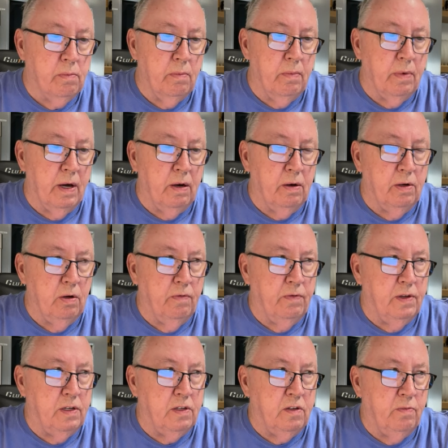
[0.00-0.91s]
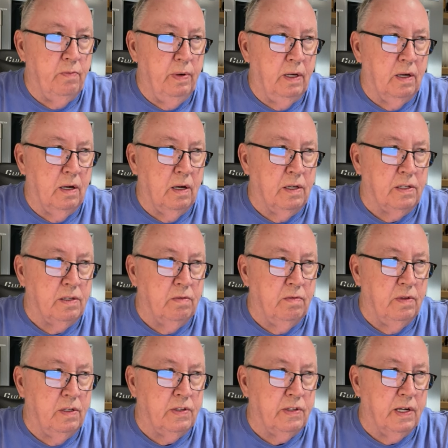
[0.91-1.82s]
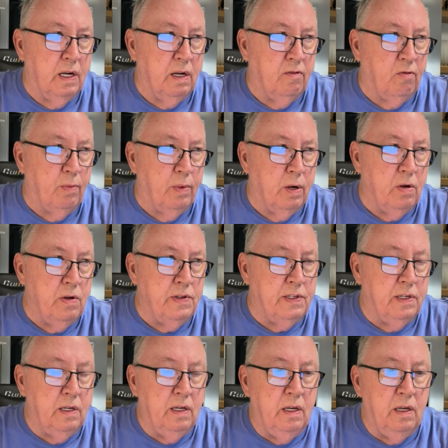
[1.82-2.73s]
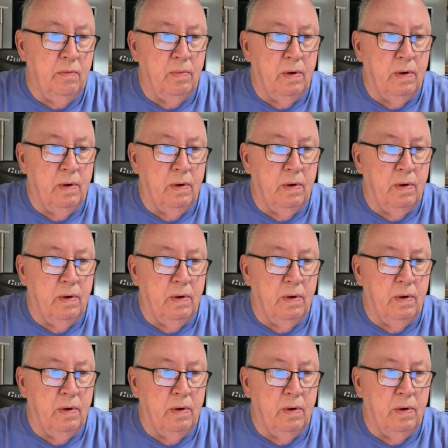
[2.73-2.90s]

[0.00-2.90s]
I don't know if this is because of the state of emergency,